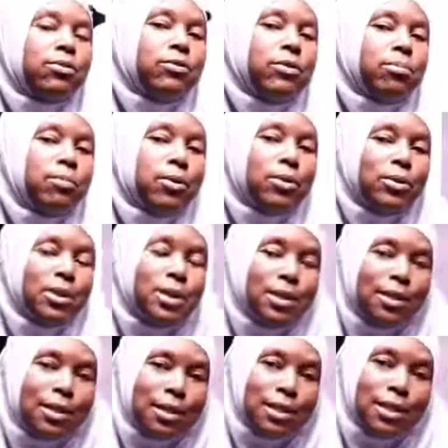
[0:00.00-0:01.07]

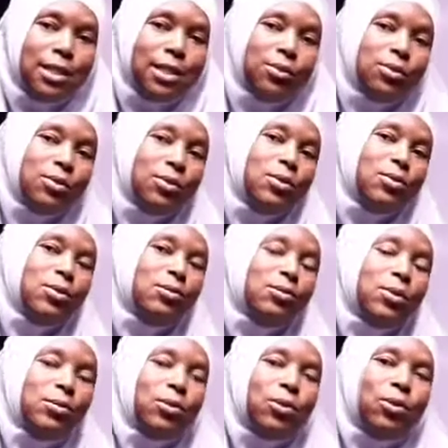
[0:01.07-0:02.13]
boards, the teacher would use
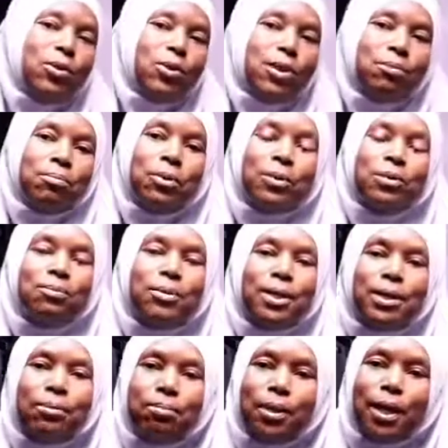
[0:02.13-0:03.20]
what we call a board
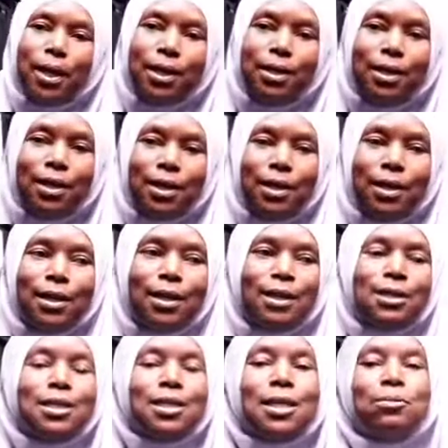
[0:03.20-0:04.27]
marker pen,
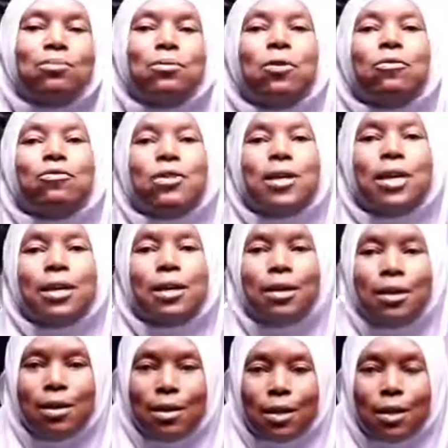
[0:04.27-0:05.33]
and some of the
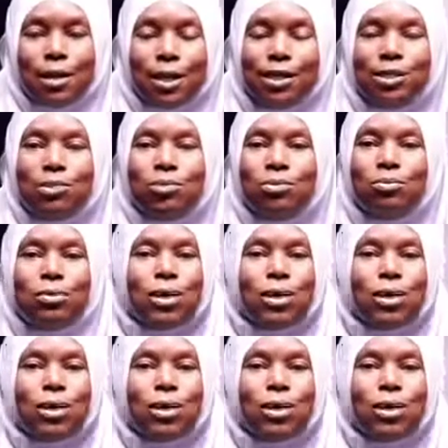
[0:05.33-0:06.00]
classroom